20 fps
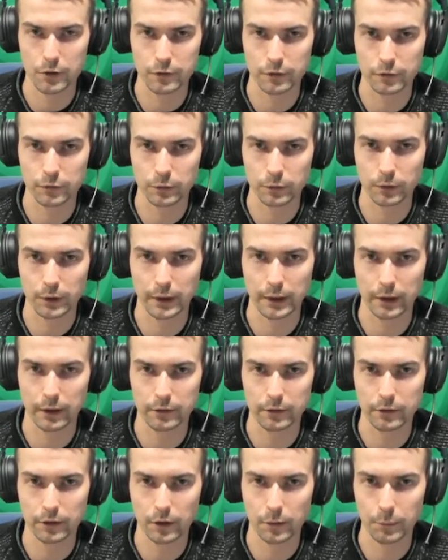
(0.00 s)
to the head,
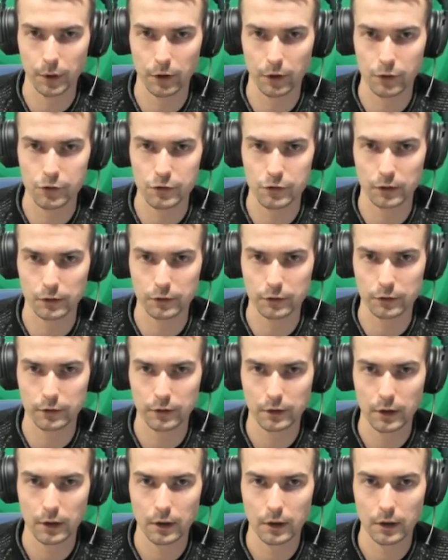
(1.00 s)
a body shot,
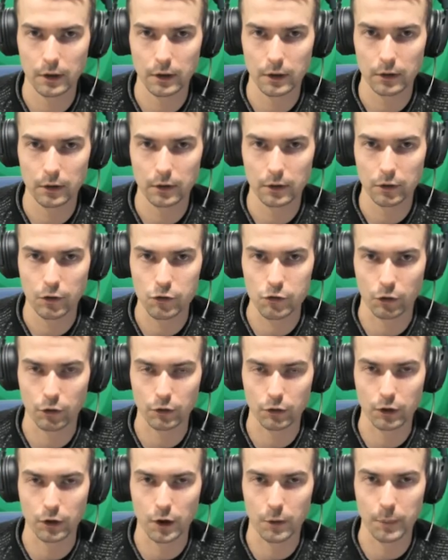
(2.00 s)
short
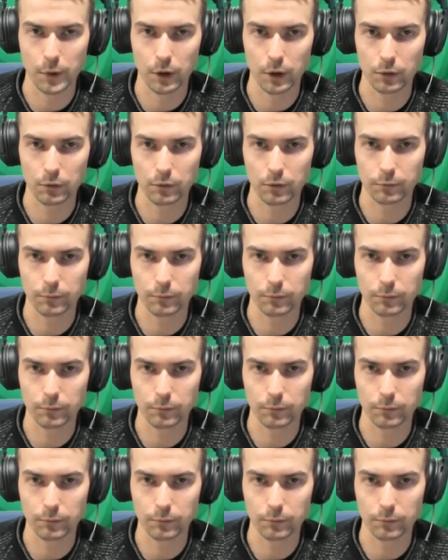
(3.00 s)
combo.